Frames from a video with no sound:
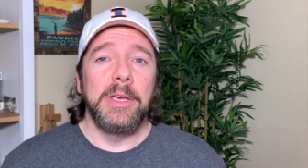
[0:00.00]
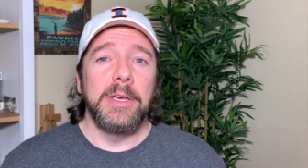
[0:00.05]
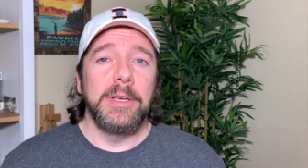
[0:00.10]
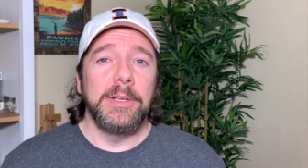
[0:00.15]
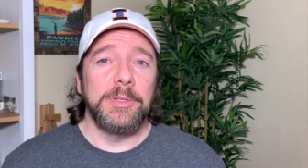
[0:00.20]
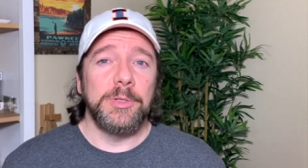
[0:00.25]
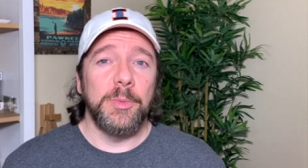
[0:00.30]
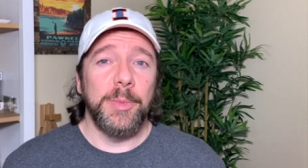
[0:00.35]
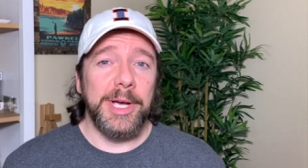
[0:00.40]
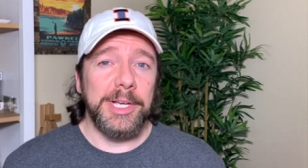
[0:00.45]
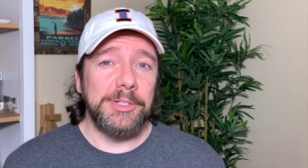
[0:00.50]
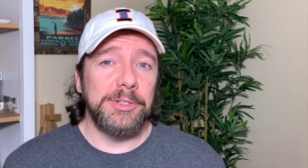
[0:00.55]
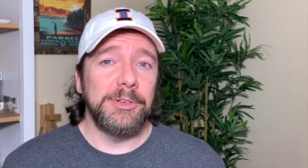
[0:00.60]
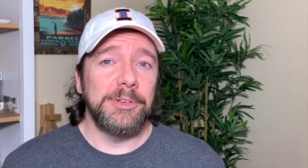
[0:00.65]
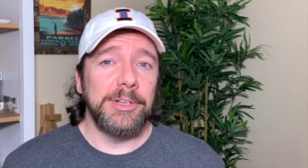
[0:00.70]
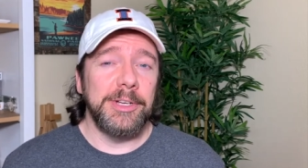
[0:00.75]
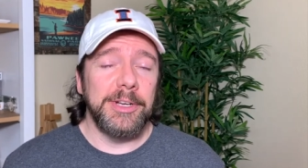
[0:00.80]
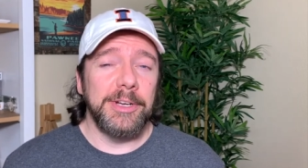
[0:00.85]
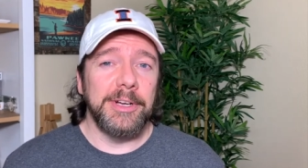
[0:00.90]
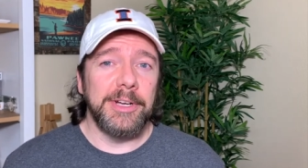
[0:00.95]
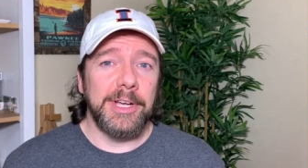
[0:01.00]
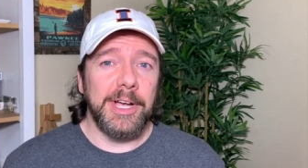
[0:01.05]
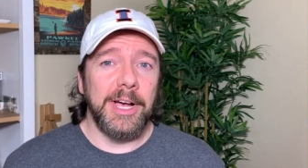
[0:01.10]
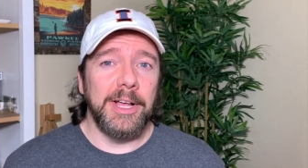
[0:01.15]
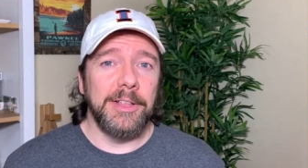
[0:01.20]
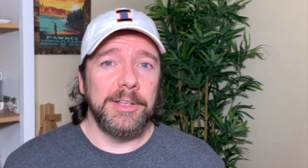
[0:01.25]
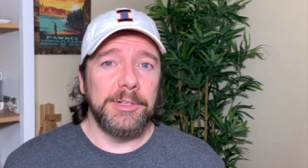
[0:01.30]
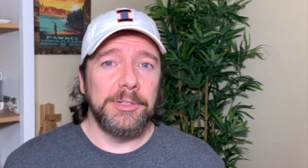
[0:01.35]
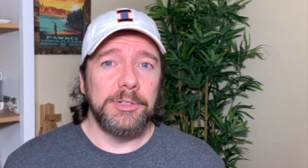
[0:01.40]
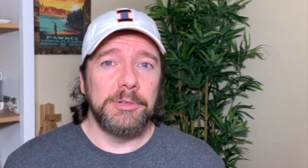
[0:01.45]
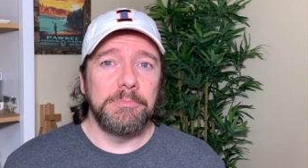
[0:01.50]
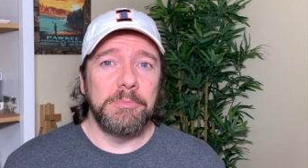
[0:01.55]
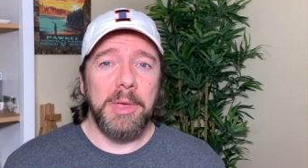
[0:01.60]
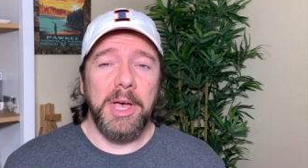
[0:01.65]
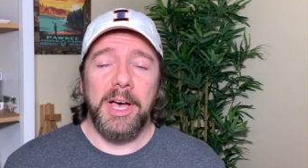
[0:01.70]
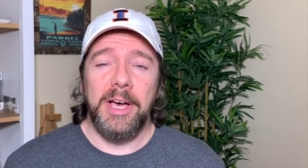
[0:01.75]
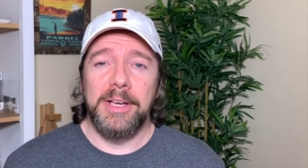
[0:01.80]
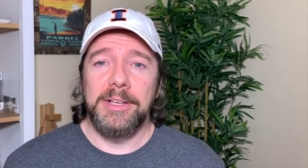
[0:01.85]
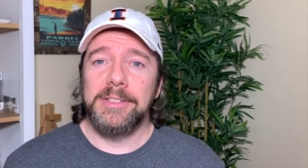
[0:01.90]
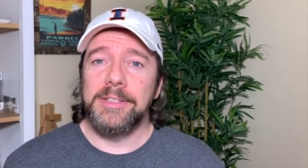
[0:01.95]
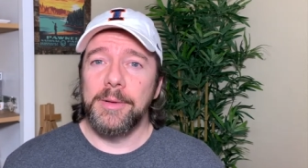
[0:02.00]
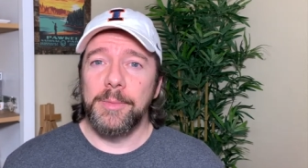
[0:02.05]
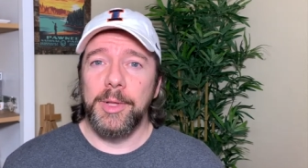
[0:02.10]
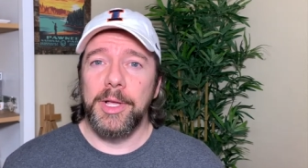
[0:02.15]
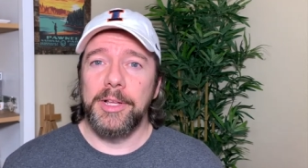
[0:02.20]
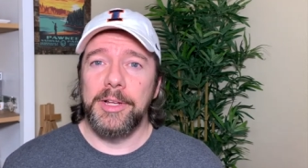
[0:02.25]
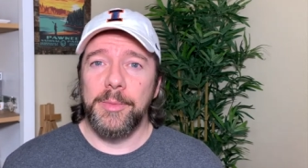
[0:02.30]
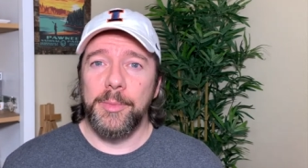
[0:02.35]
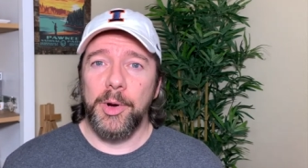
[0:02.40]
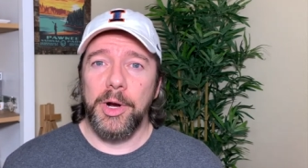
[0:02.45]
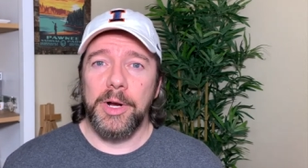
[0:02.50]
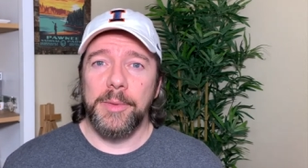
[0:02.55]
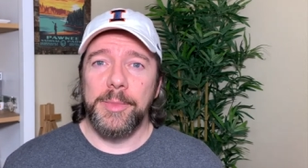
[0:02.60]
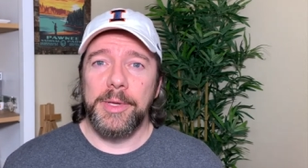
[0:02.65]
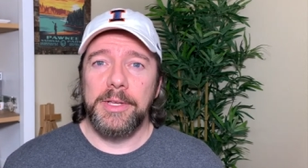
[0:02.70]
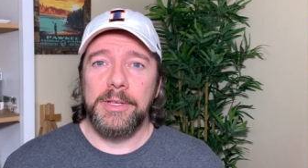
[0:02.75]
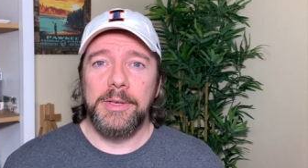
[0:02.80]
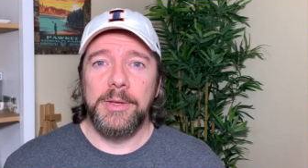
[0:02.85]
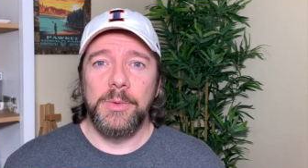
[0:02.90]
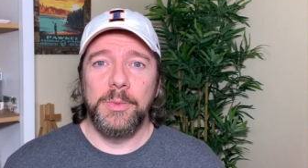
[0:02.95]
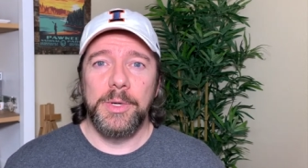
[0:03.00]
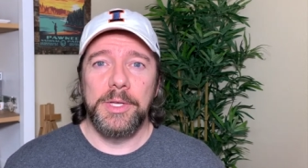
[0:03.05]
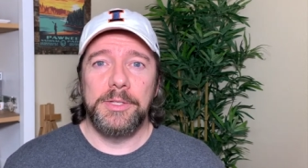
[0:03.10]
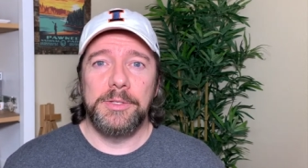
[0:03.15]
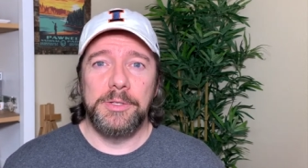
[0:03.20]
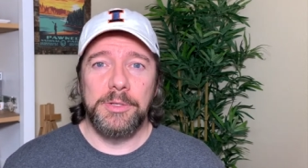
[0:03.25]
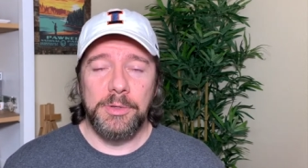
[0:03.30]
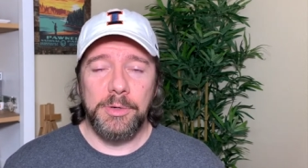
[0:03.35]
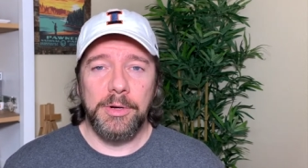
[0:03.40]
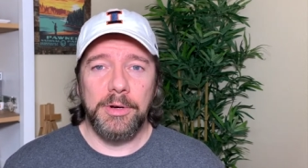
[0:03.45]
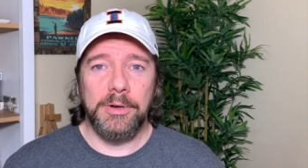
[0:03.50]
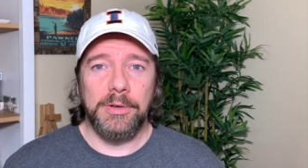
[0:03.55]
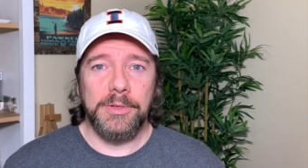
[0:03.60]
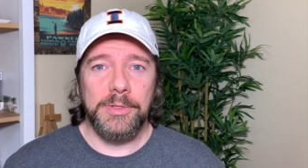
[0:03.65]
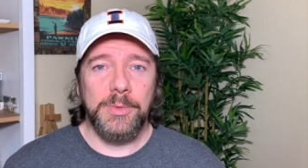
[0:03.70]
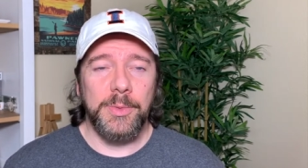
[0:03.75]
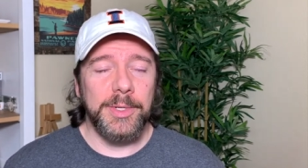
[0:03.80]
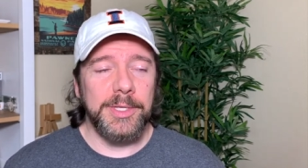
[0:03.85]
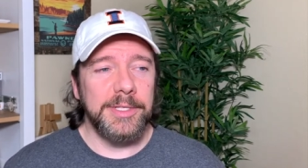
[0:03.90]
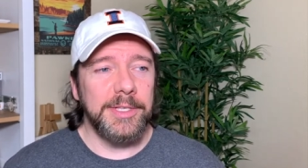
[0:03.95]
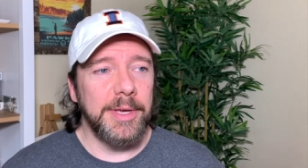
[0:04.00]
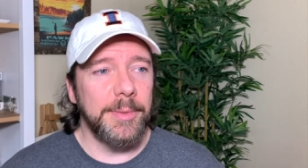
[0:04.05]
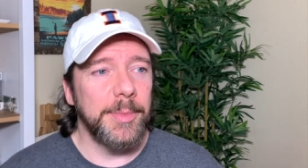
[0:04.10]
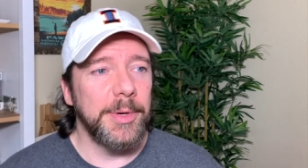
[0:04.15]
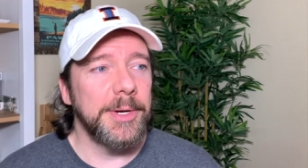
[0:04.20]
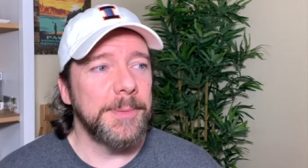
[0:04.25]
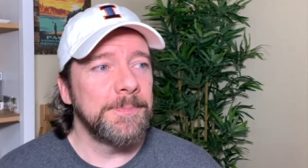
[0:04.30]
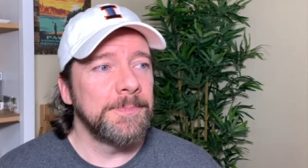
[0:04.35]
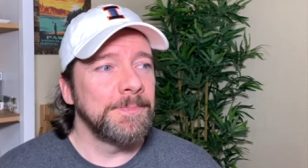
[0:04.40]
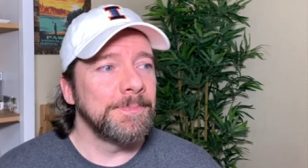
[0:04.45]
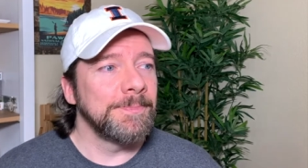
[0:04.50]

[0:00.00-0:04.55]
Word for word: So my junior year in college, I sublet an apartment with two girls one summer,